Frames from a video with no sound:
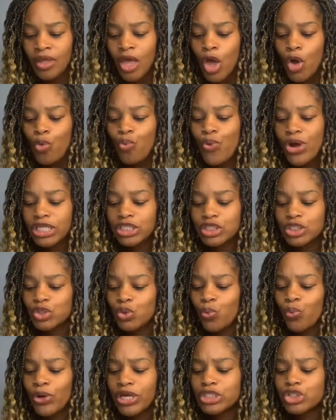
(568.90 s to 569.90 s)
which
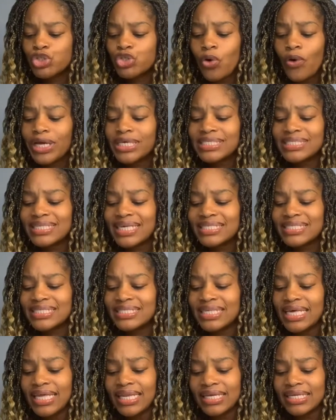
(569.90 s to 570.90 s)
rejoice
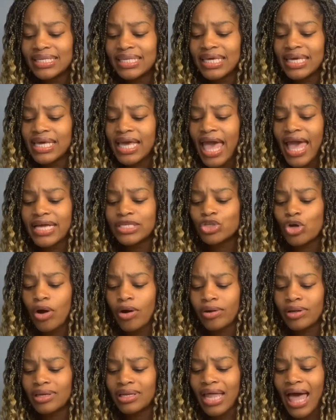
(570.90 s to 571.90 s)
exceedingly and
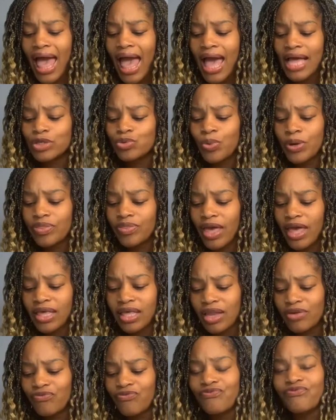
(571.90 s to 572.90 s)
are glad when they
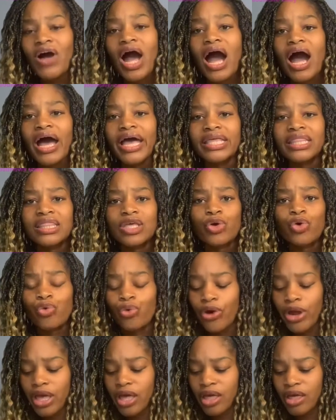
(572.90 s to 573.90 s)
can find the
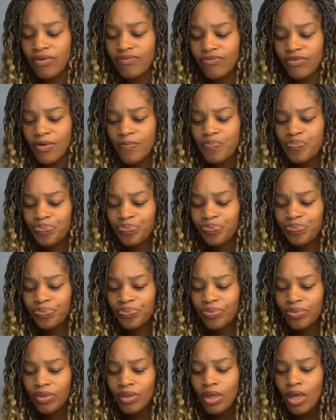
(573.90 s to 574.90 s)
grave.
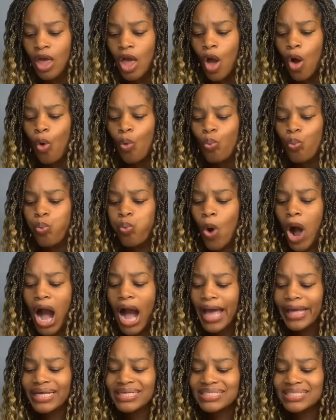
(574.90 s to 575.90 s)

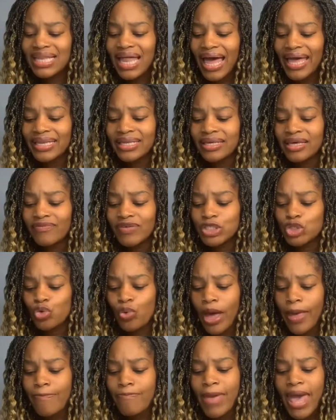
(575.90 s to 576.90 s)
Why is light given
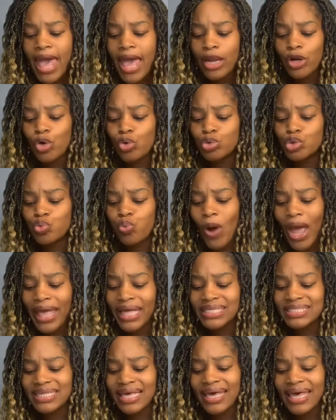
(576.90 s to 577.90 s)
to a man whose
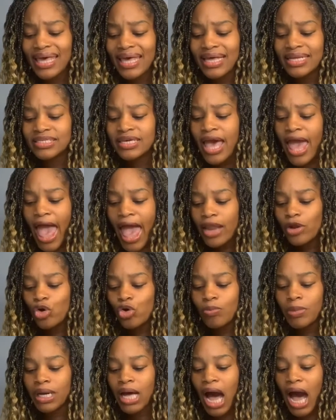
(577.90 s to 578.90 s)
way is hid, and
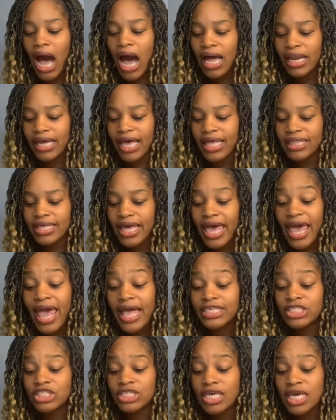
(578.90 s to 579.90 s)
whom God hath
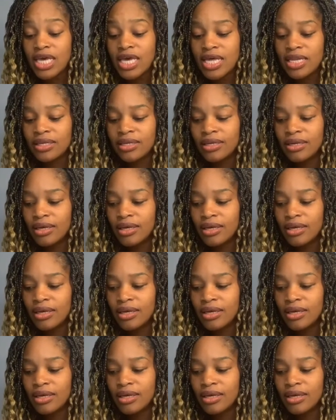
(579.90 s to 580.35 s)
hedged in?